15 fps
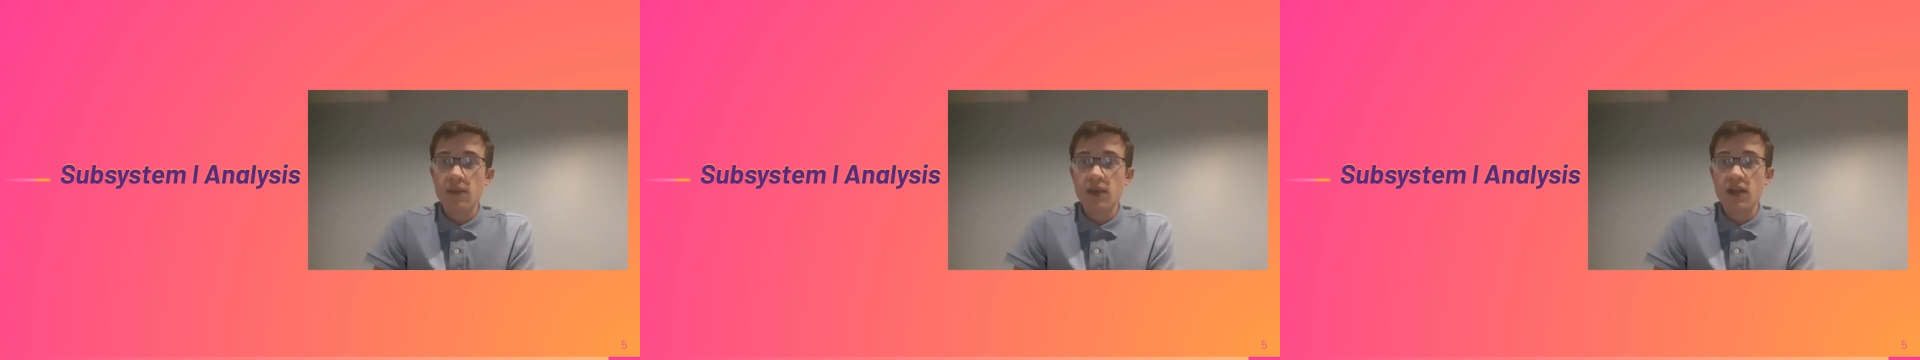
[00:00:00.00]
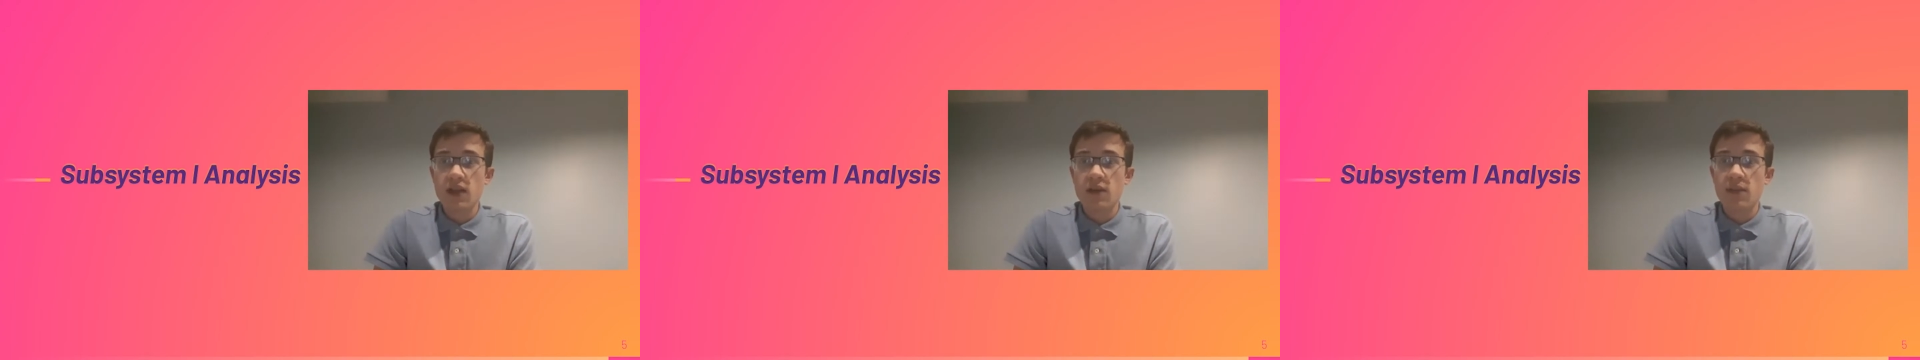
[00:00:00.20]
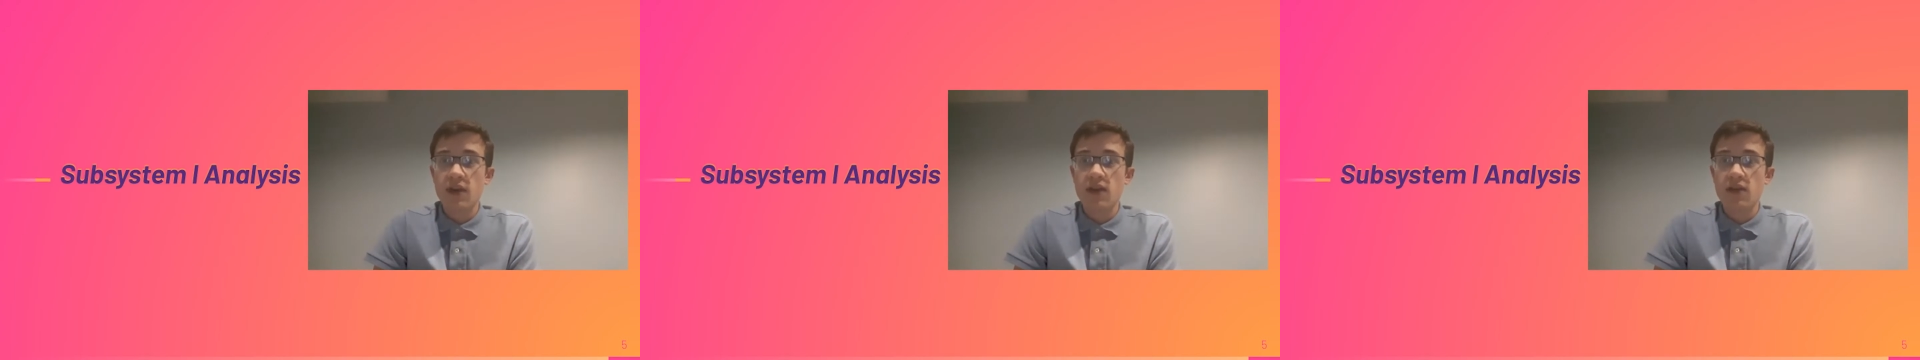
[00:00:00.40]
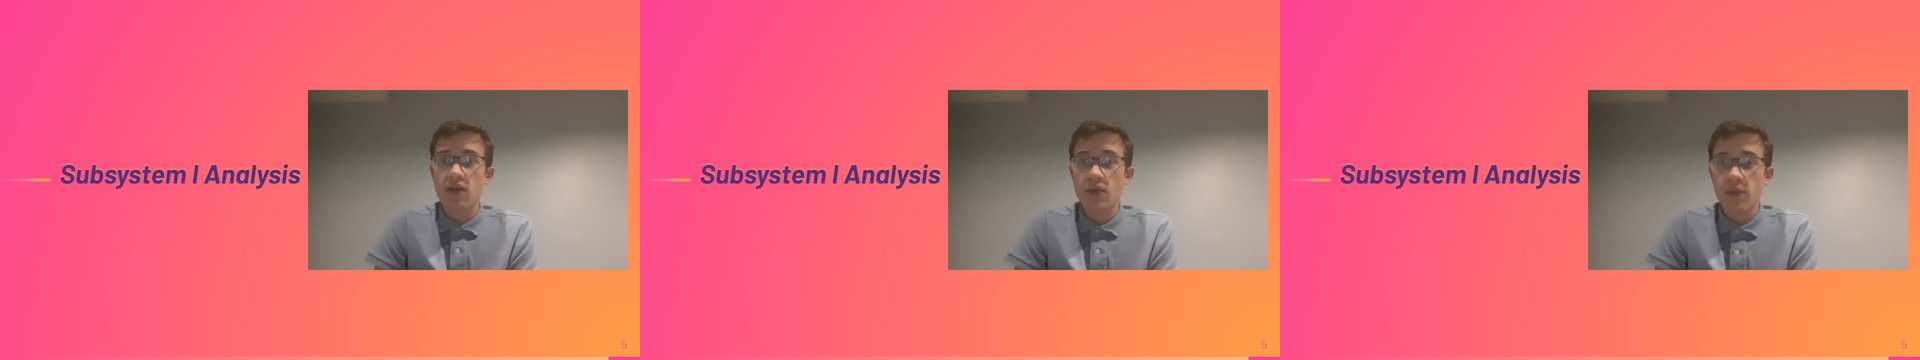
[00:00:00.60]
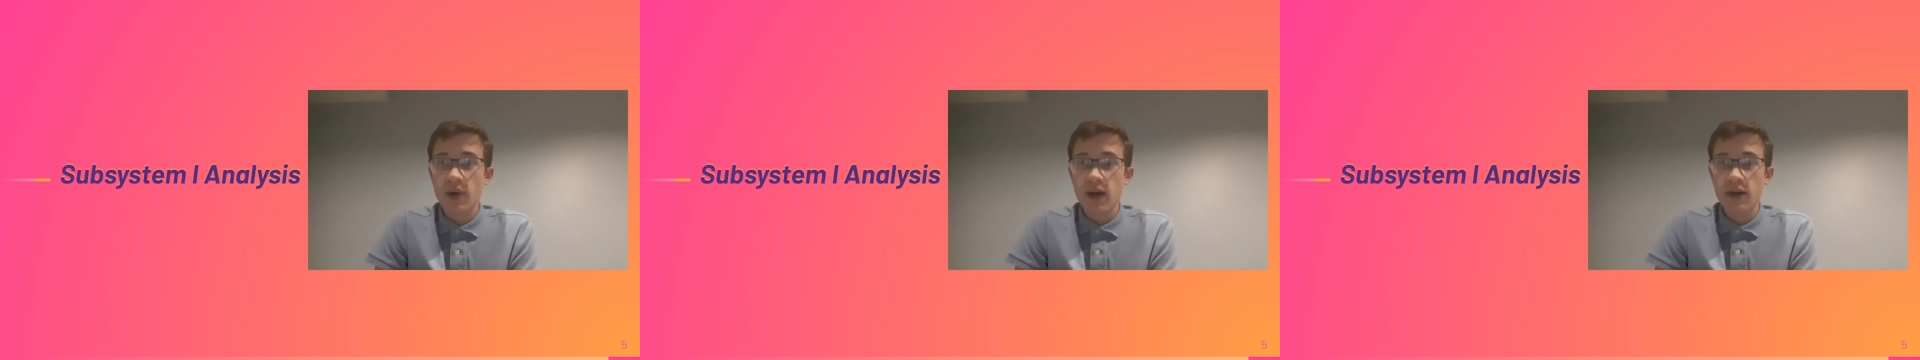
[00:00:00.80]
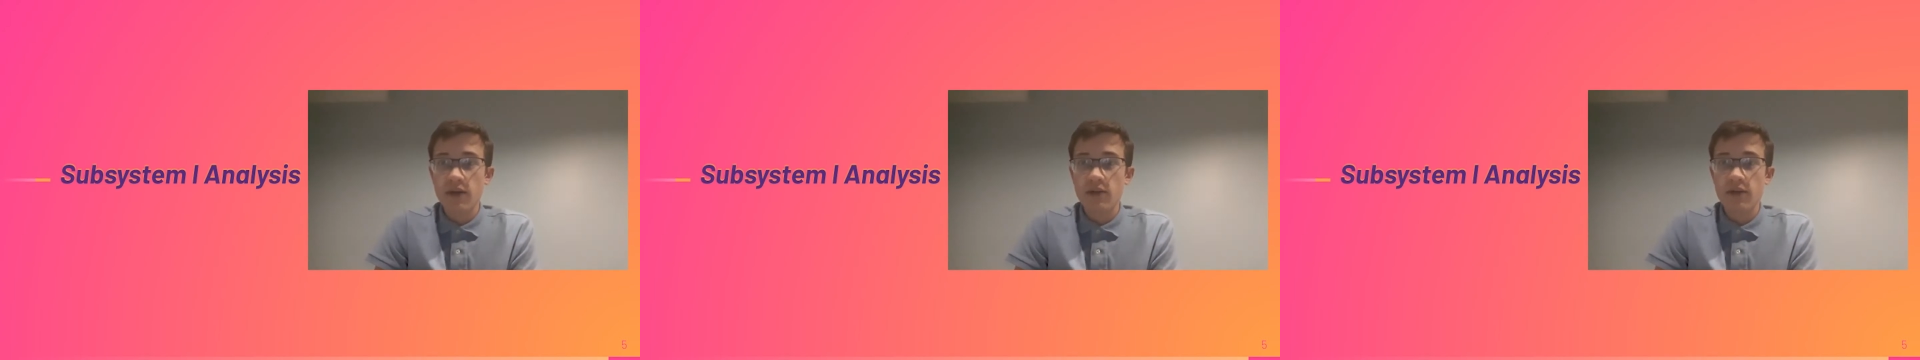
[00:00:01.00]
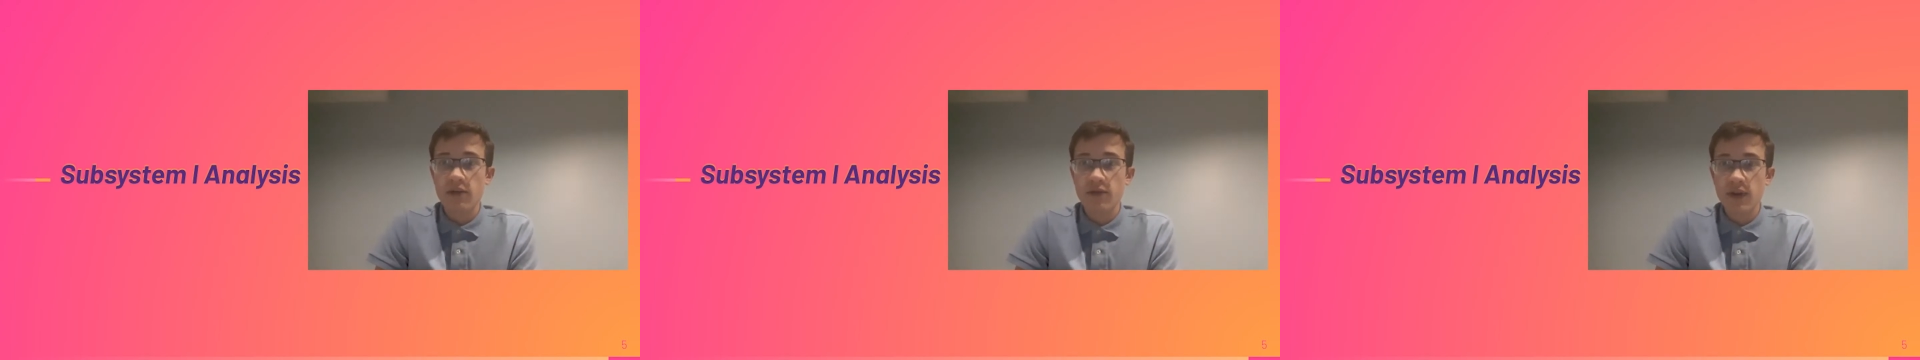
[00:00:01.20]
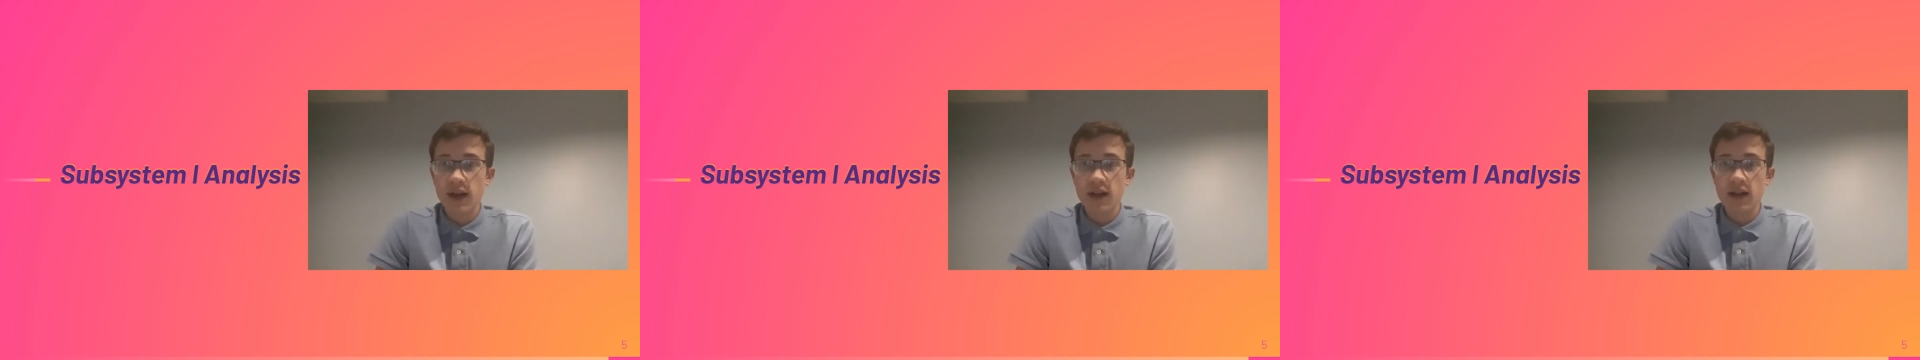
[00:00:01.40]
team has compiled the
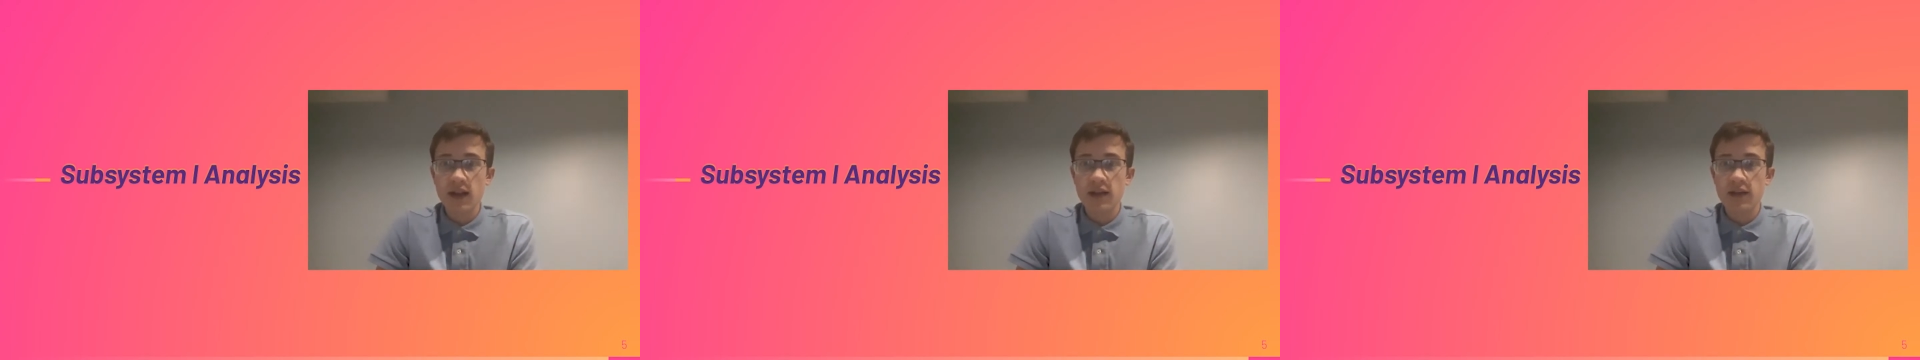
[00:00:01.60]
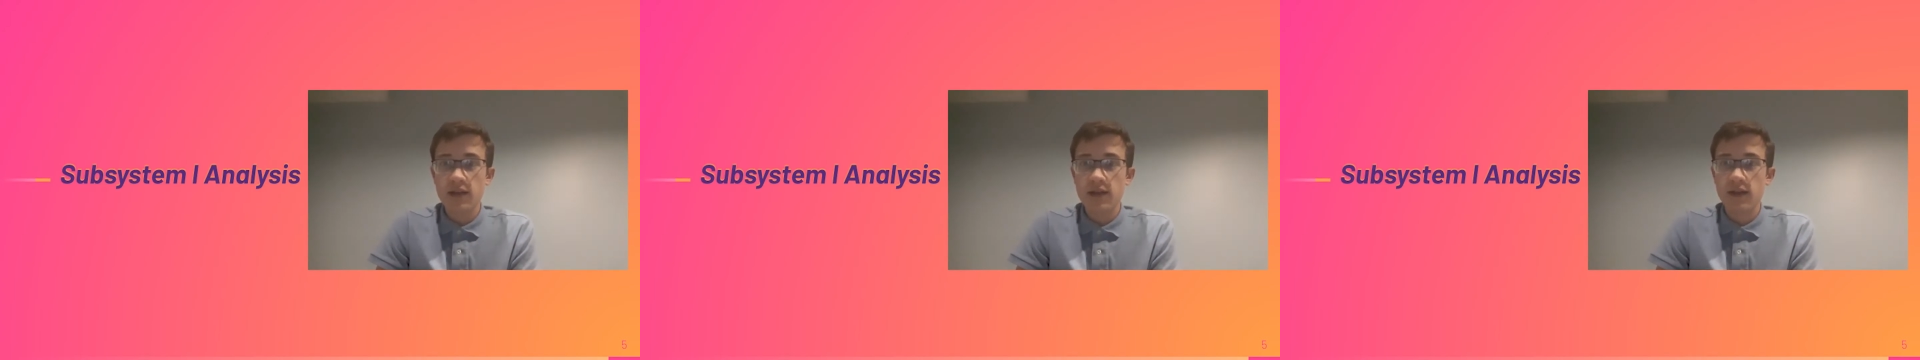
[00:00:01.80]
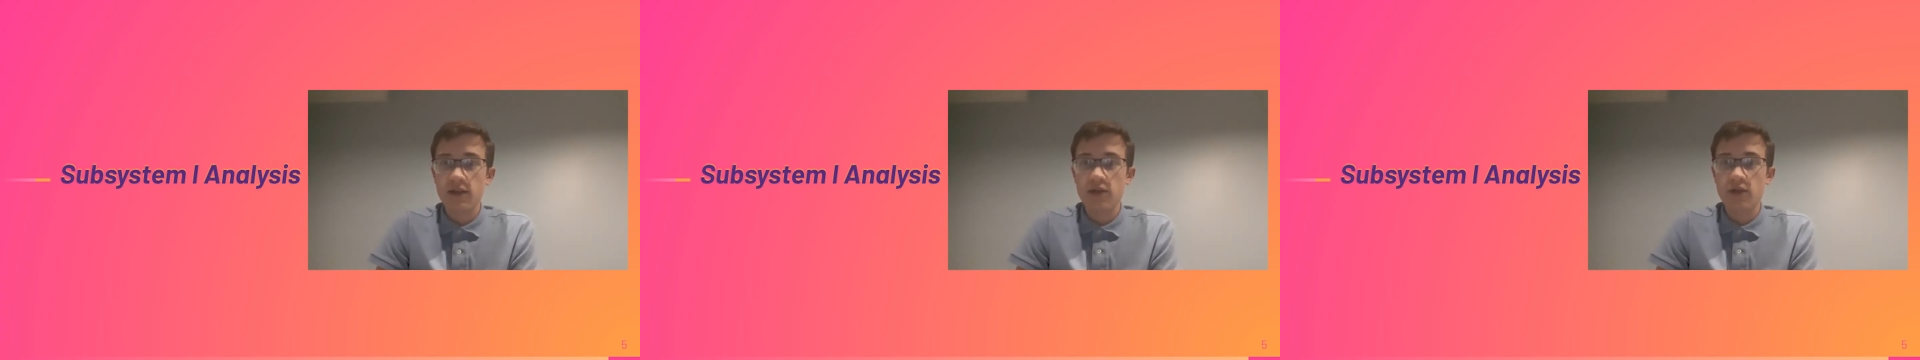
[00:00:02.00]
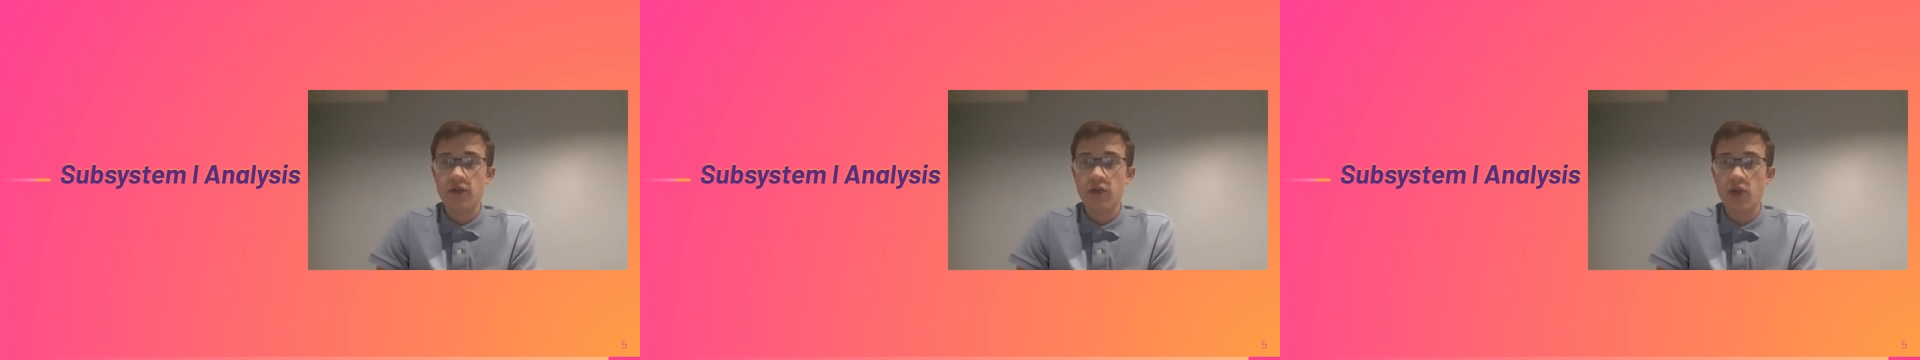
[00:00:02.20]
finalized list of